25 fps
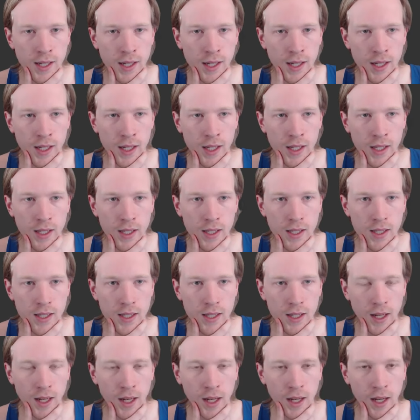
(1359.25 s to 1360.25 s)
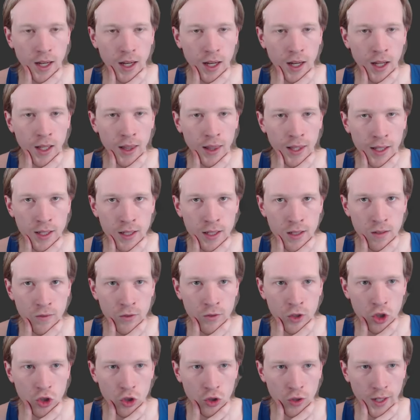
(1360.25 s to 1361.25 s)
is a list of
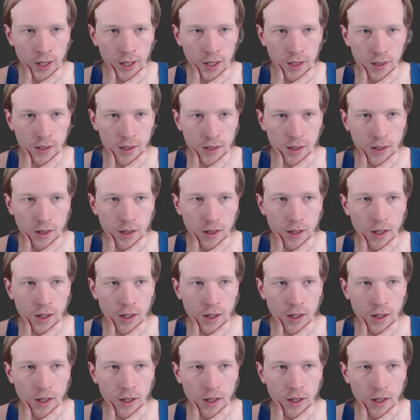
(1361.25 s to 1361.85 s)
strings.